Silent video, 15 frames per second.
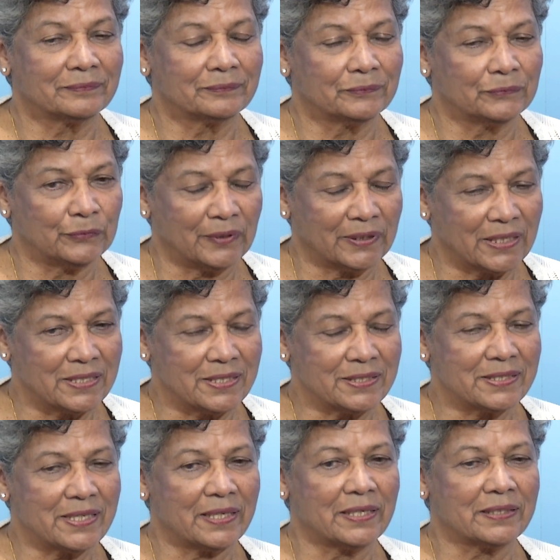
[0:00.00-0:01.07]
one is
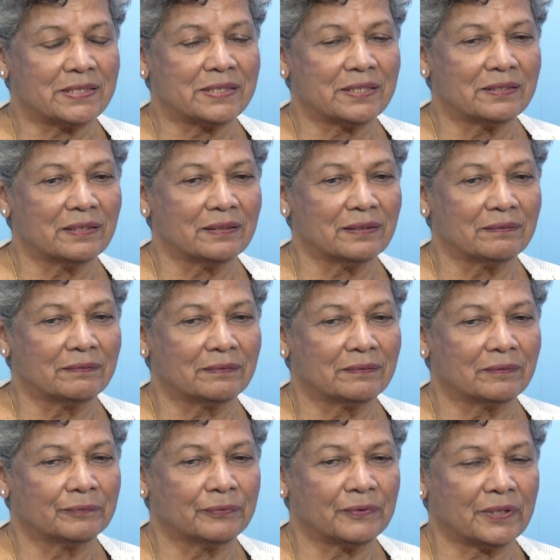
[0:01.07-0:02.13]
that
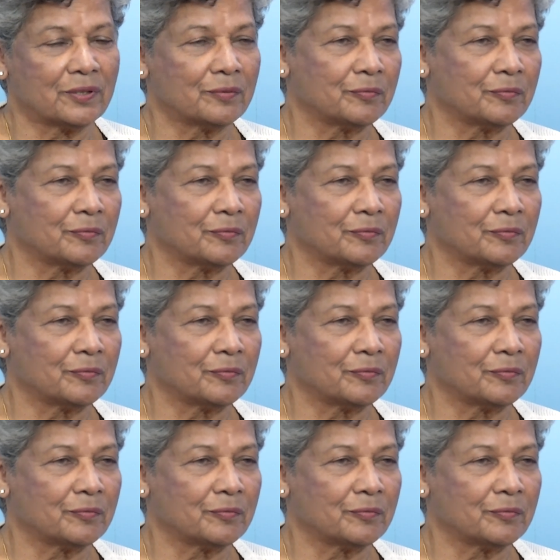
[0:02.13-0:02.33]
foreign